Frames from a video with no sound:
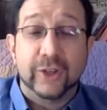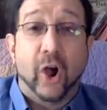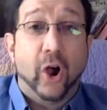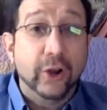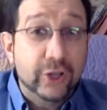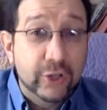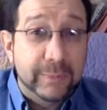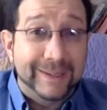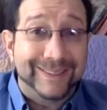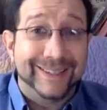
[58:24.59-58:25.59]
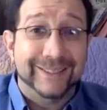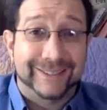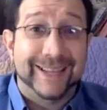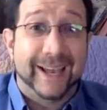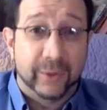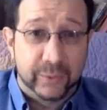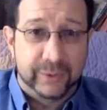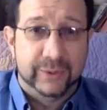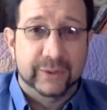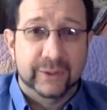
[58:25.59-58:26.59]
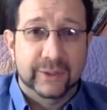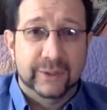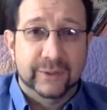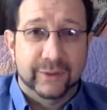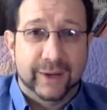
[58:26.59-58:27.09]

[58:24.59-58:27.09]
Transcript: argument is sound, right?